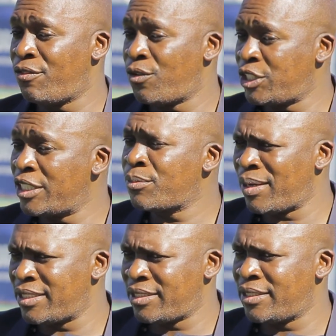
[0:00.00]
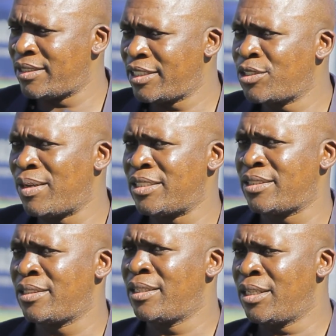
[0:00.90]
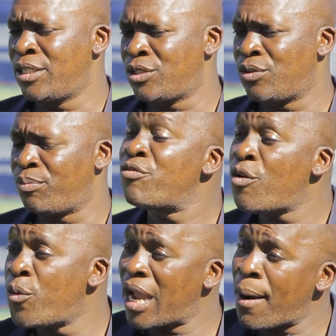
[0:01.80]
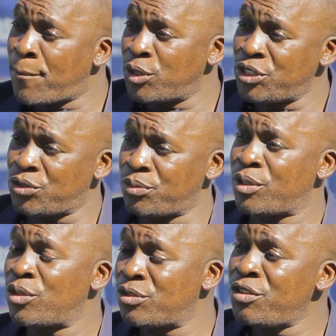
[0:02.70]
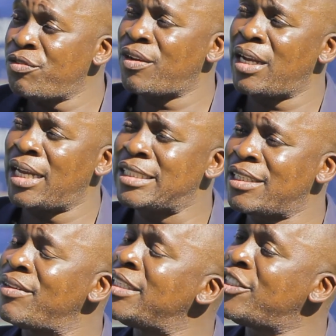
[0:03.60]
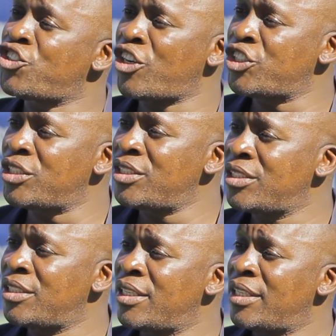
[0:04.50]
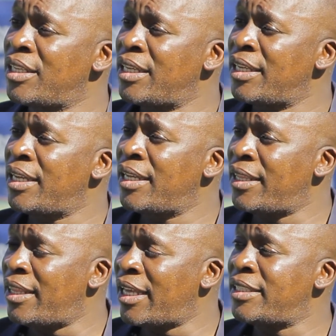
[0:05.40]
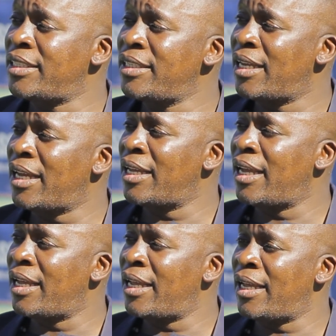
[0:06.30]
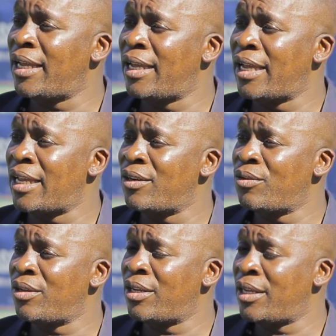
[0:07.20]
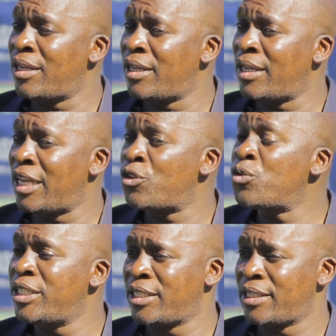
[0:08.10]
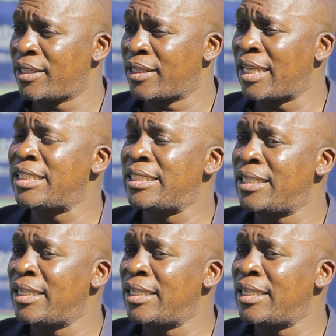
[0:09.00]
for 6 months. 6 months. So before we appoint you, because FIFA has given instruction that a ruling that